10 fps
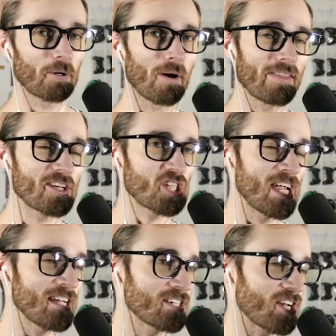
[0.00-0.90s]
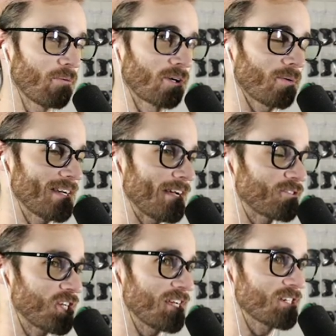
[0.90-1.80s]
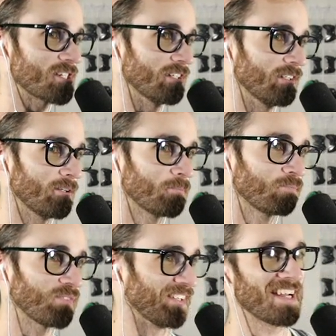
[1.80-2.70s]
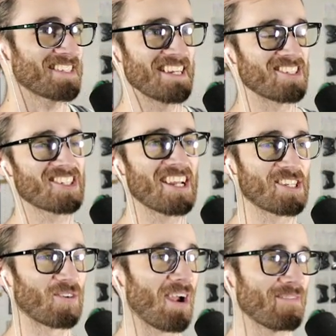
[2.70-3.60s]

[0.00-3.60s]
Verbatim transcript: why they changed. I wonder why Dave changed it. And that's it. Just takes you right